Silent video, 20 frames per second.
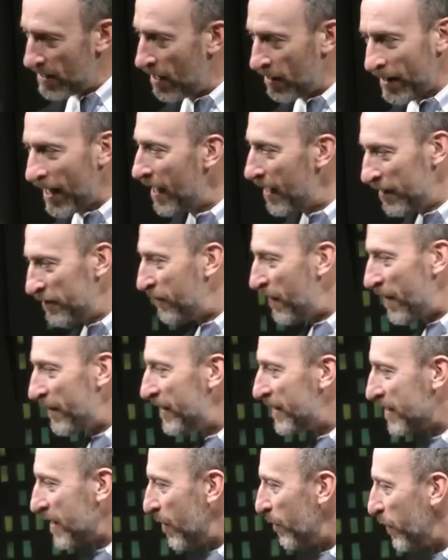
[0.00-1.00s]
Okay, it's
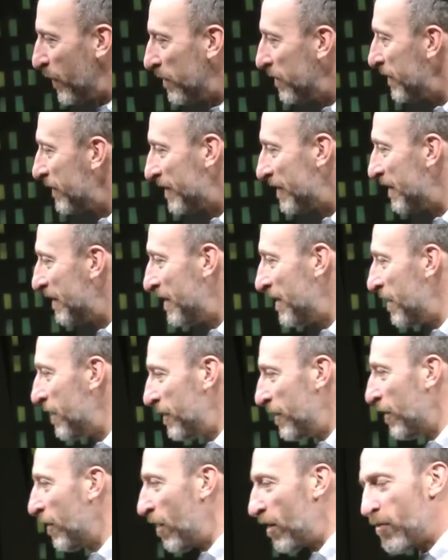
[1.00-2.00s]
very simple.
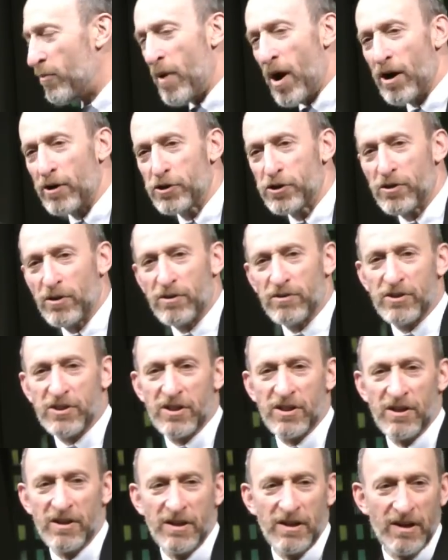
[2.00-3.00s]
You go to
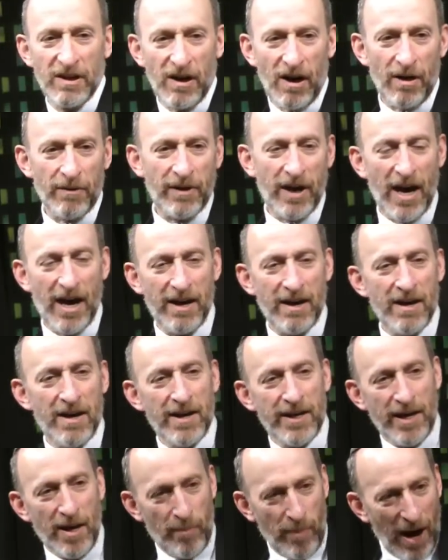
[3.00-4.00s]
Marshall's, okay,
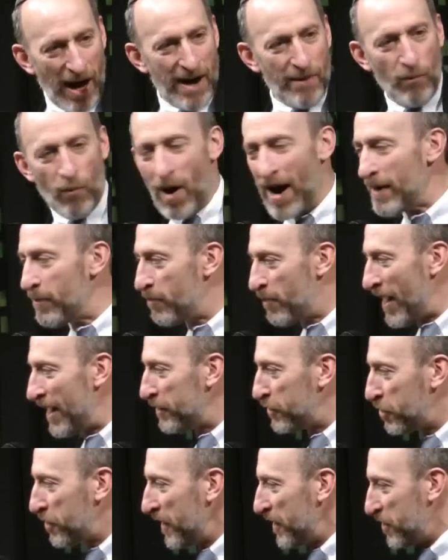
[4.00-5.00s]
you buy white
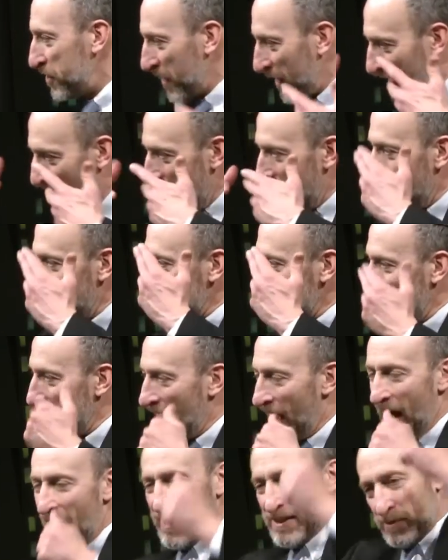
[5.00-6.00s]
bed sheets, you cut out
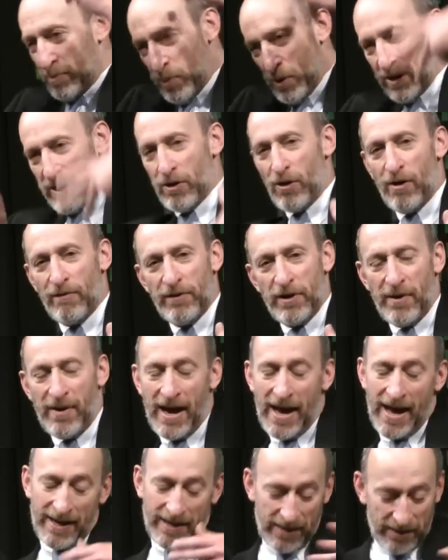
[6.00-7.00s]
the eyes, put it over your
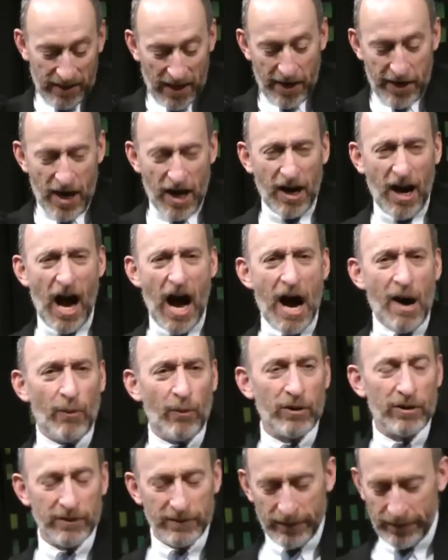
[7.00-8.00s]
head, and there you go.